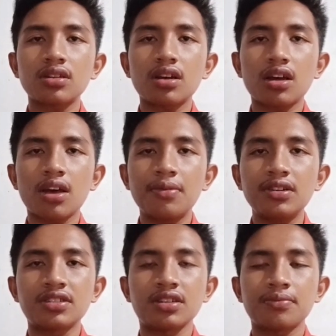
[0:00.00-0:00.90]

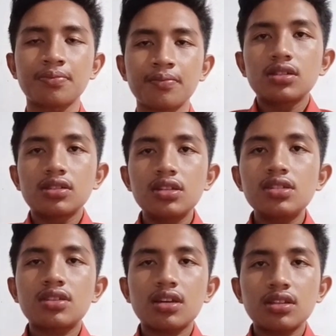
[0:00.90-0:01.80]
ability. This
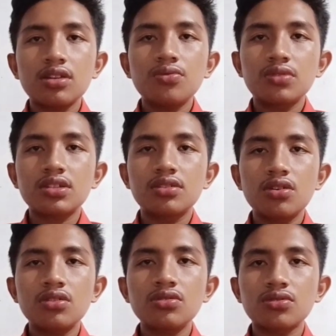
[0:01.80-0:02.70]
study was
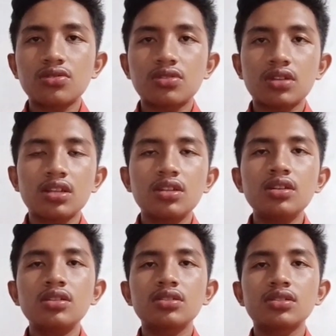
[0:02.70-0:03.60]
done to
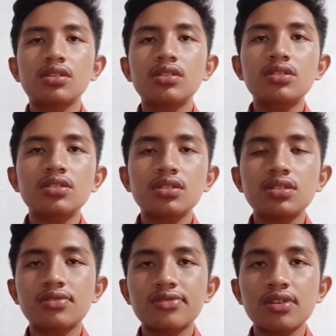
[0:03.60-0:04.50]
study the learning
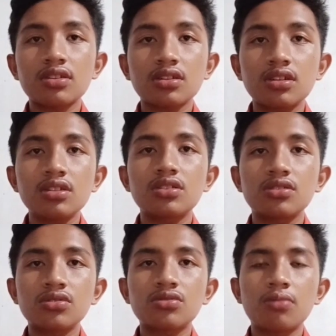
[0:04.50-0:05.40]
strategies
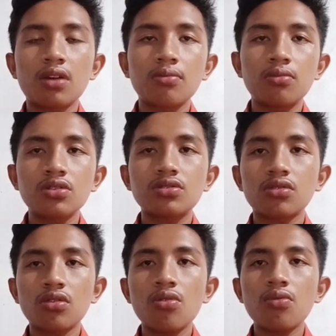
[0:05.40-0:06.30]
used by both
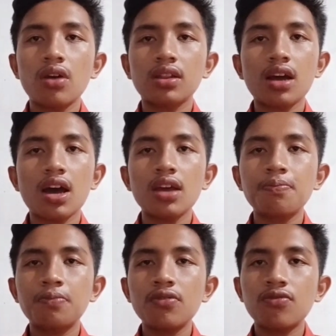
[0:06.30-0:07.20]
low and high
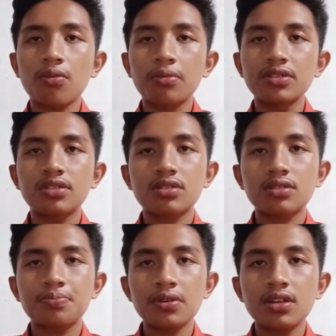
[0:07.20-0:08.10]
performance
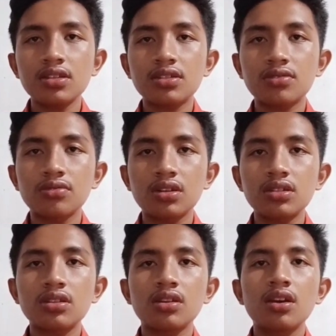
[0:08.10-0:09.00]
speaking
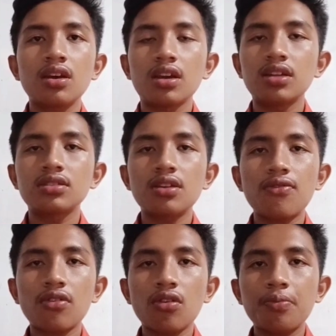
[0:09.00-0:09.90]
students in
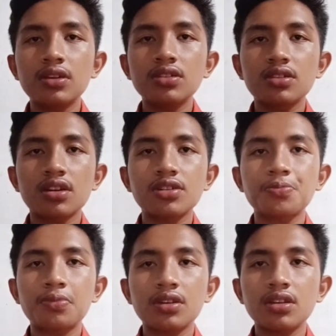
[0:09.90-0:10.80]
developing their
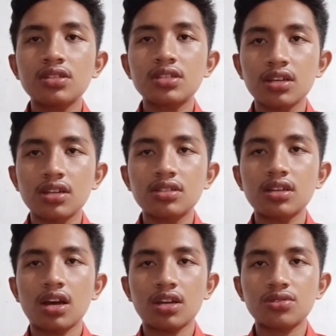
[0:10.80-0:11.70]
speaking skills,
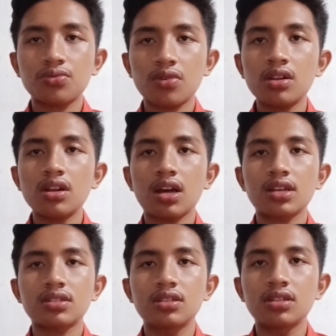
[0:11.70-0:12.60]
as well
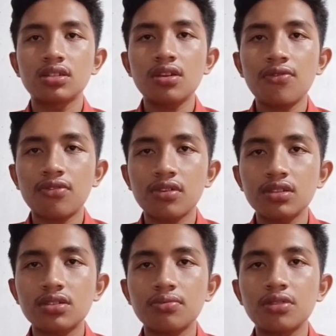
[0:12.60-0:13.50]
as the
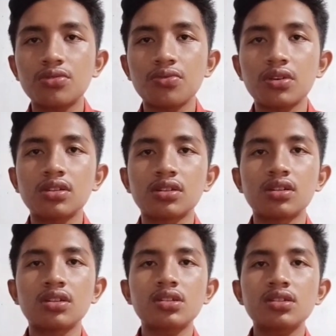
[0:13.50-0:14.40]
difference between the
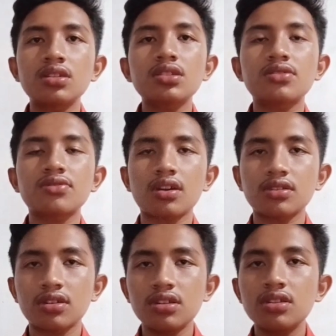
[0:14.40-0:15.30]
learning
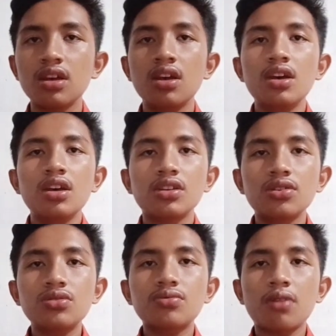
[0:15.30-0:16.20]
strategies
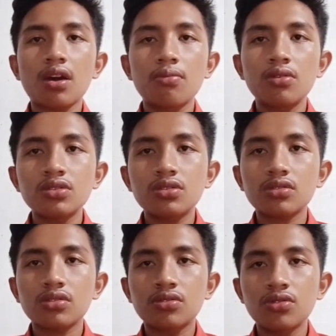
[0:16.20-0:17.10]
used by both
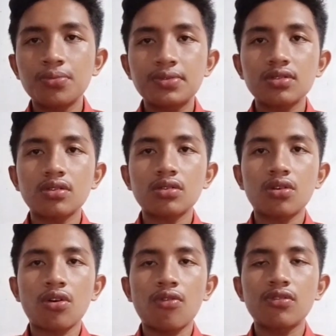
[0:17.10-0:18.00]
groups
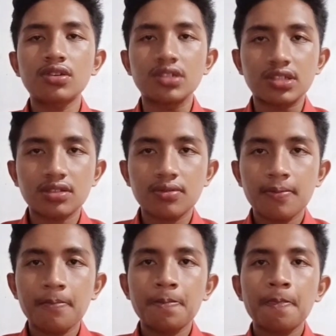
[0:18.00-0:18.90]
of learners.
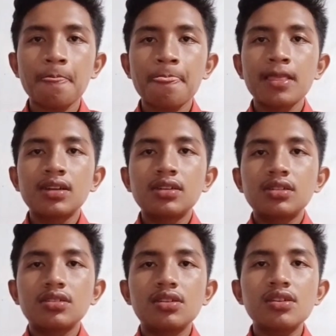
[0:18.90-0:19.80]

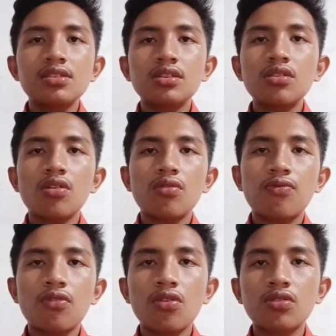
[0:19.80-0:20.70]
The reason
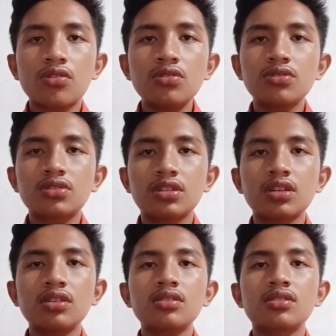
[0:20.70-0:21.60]
for
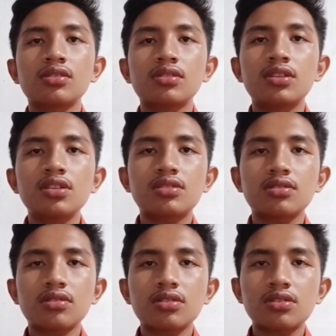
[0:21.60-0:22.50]
conducting this
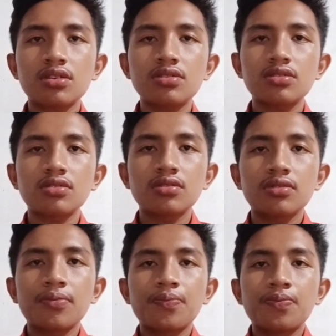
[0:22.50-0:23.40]
research
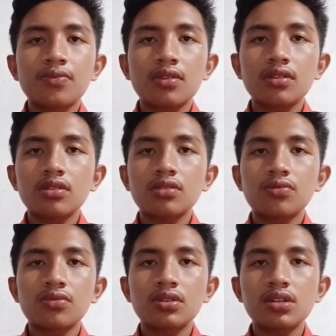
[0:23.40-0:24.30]

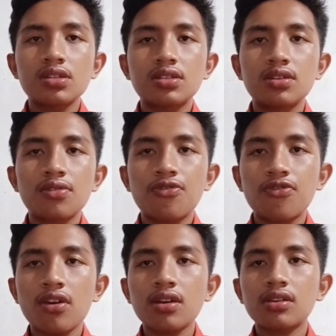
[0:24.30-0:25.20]
was the
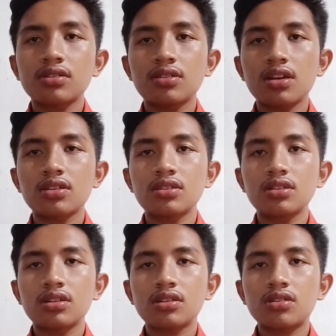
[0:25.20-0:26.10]
fact that
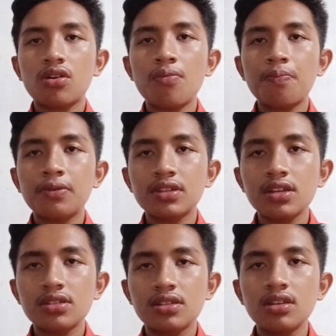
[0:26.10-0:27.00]
the
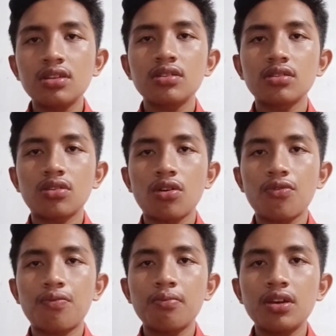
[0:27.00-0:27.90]
competency of
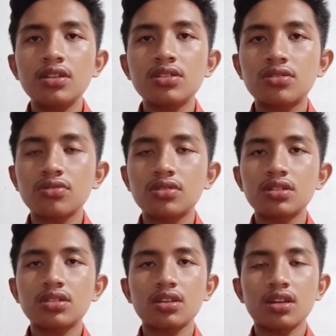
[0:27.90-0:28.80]
many
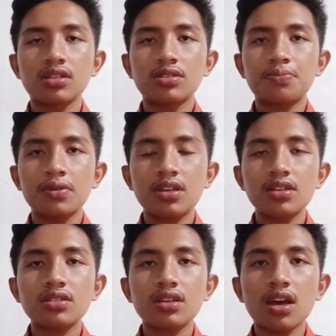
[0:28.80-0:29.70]
students in speaking
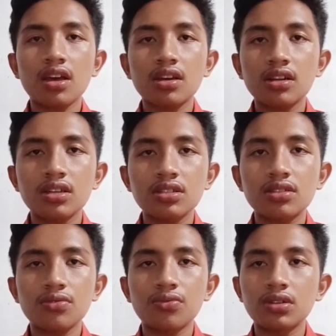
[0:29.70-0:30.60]
English was